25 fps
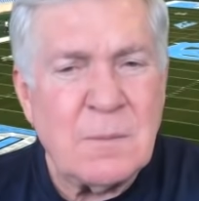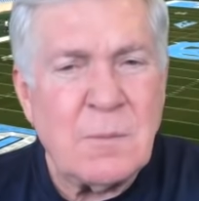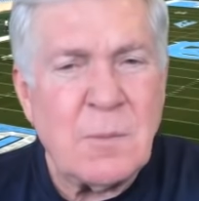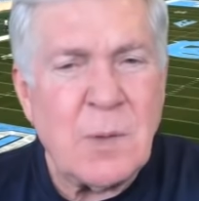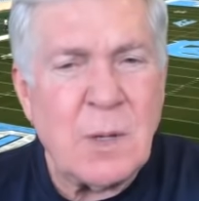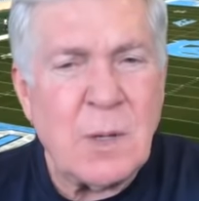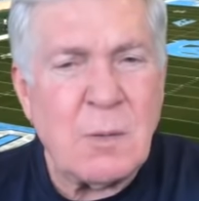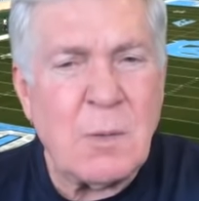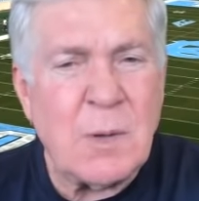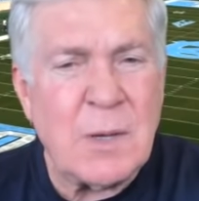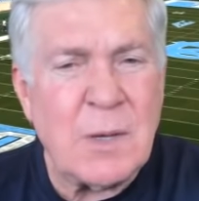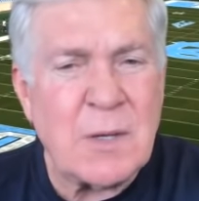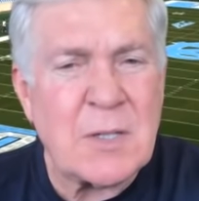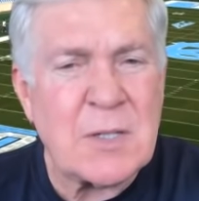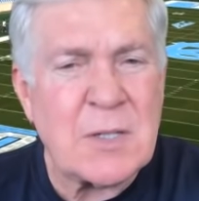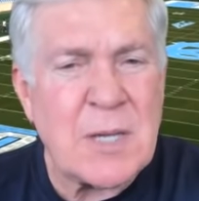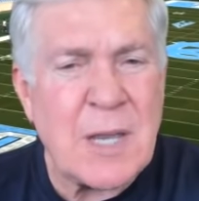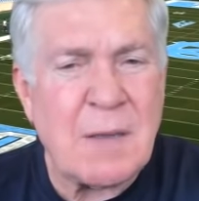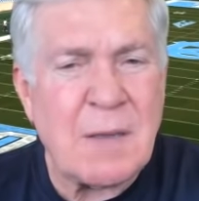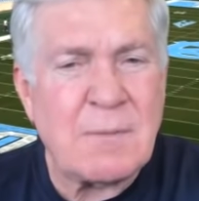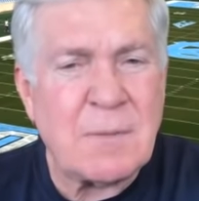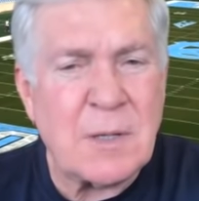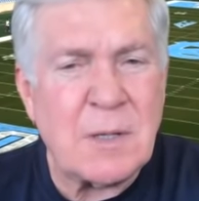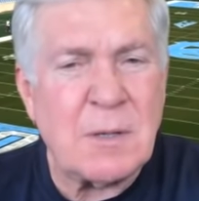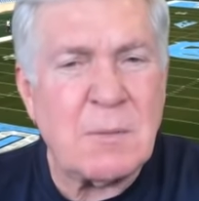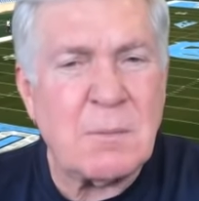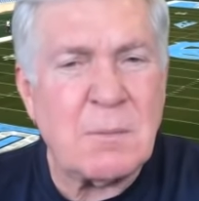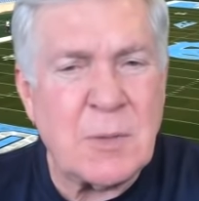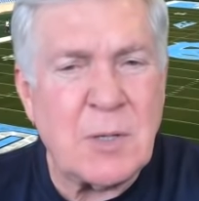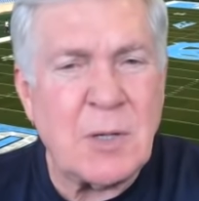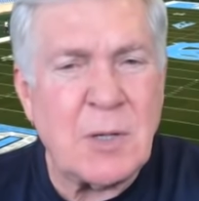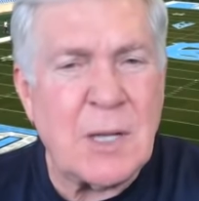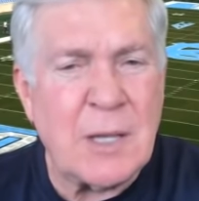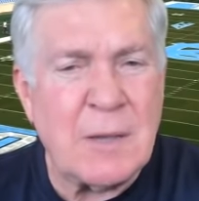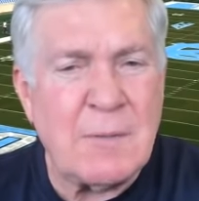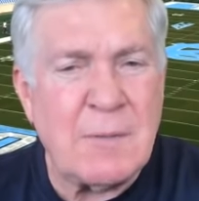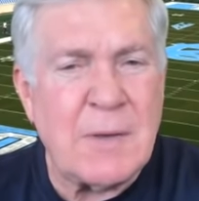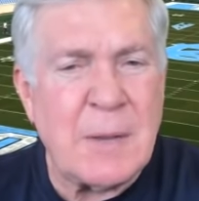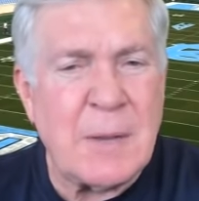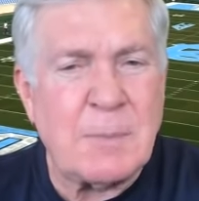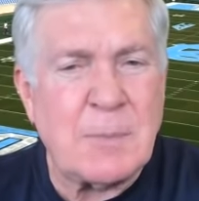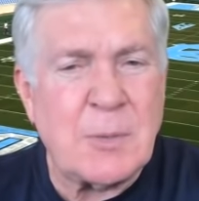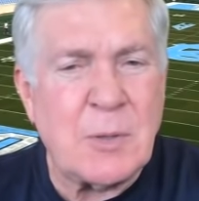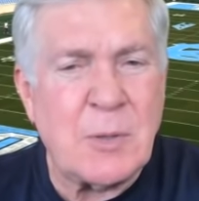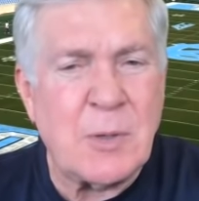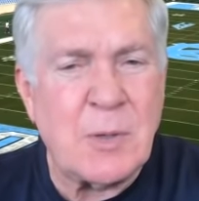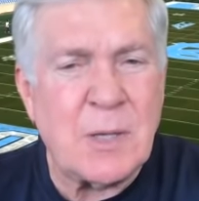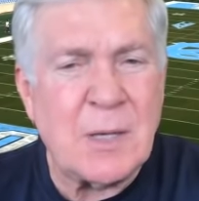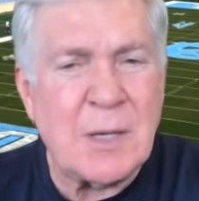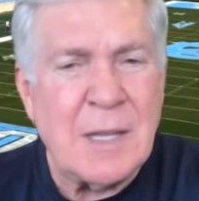We, we just have to, to live up
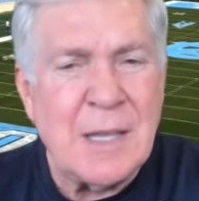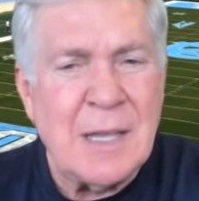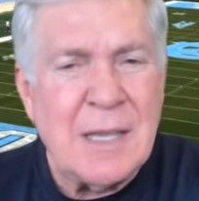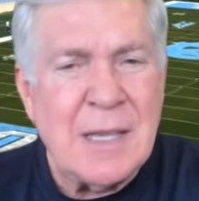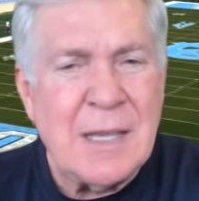to it.